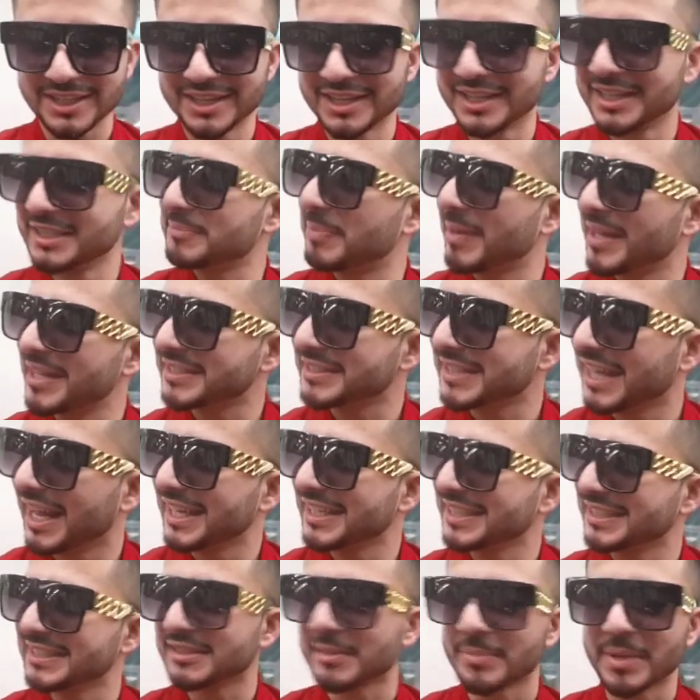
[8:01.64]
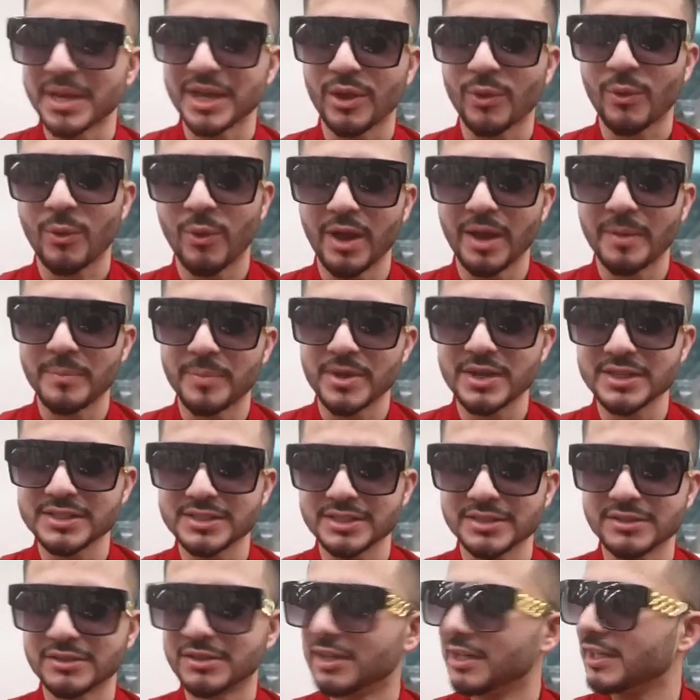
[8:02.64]
uh, his personality is a bit quiet
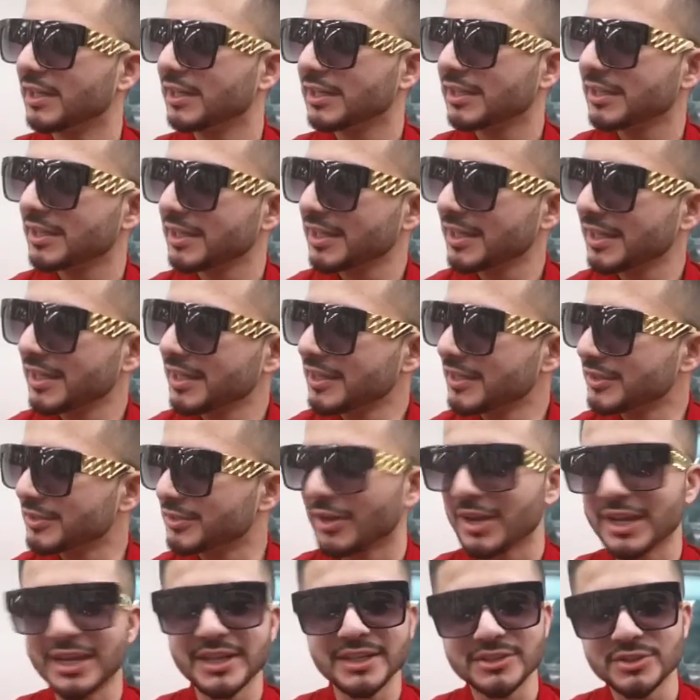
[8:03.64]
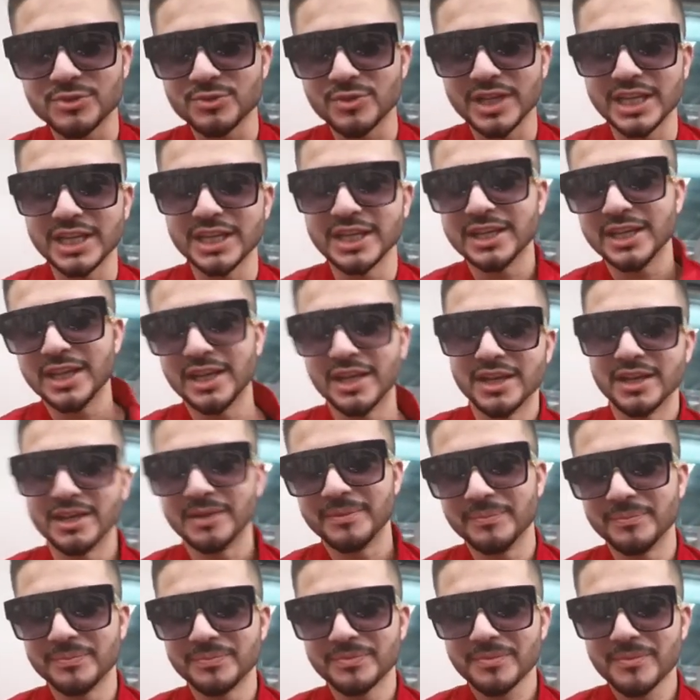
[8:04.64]
person, right? So he doesn't really,
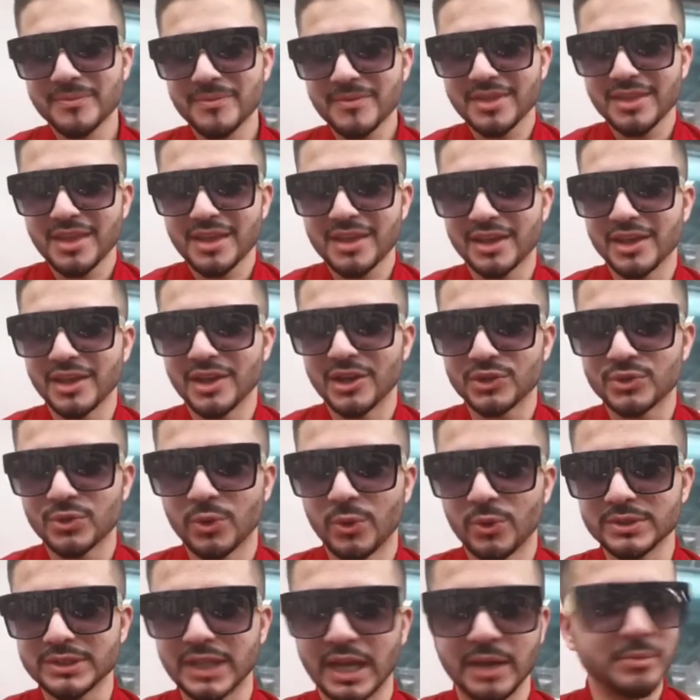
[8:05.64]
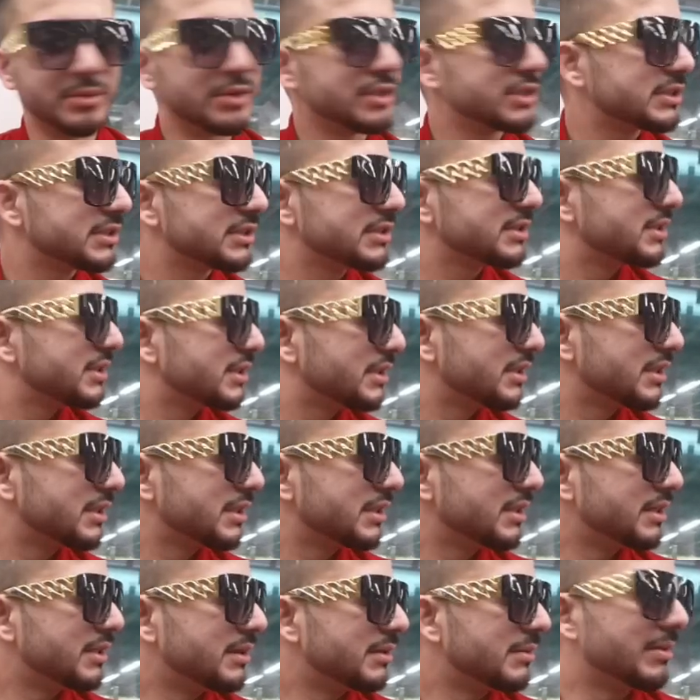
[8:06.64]
um, you know, talk that much.
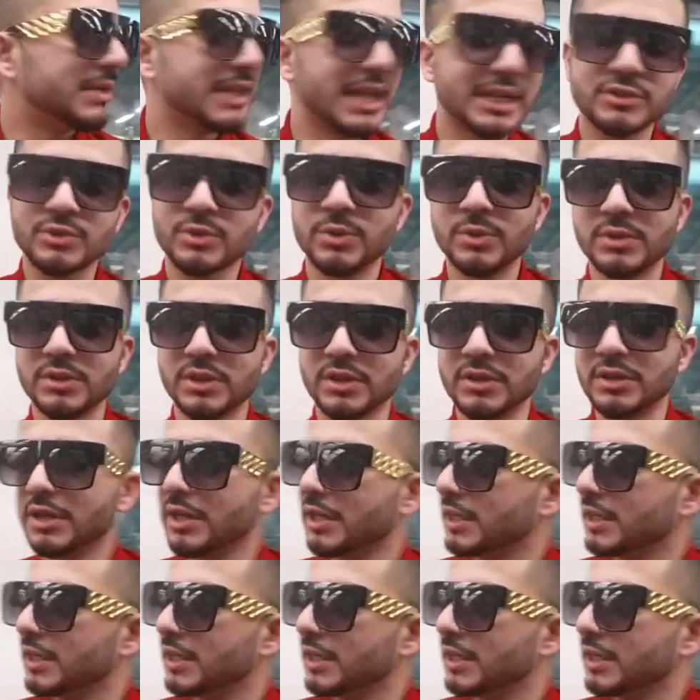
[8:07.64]
But that's cool though,